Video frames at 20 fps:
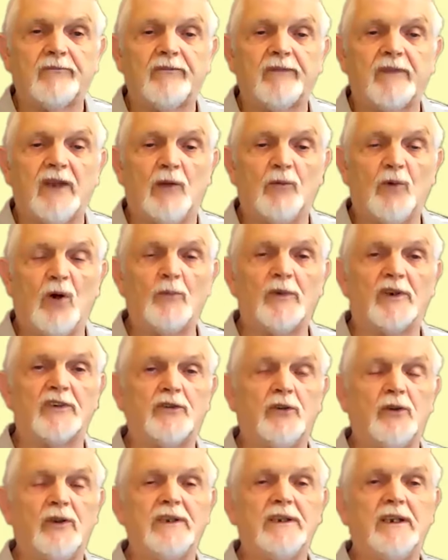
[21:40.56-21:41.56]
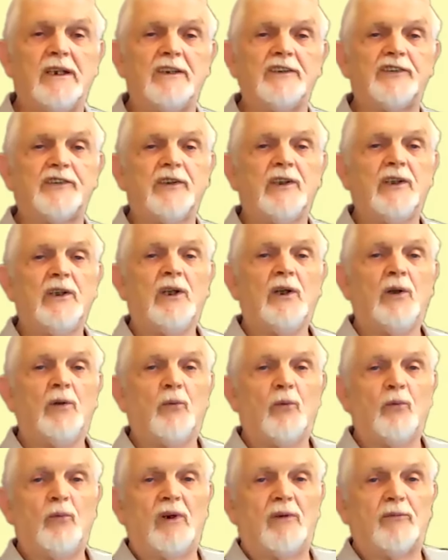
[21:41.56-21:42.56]
And what we're doing is,
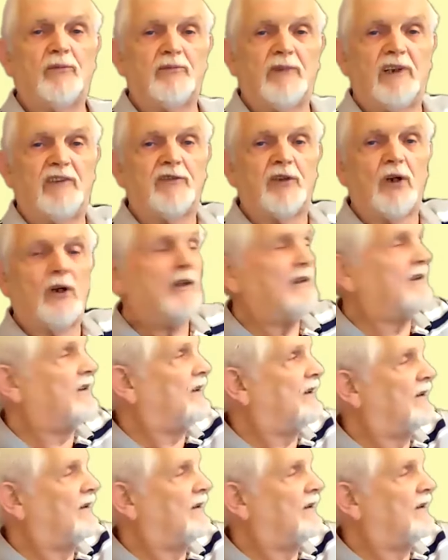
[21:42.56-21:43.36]
we've got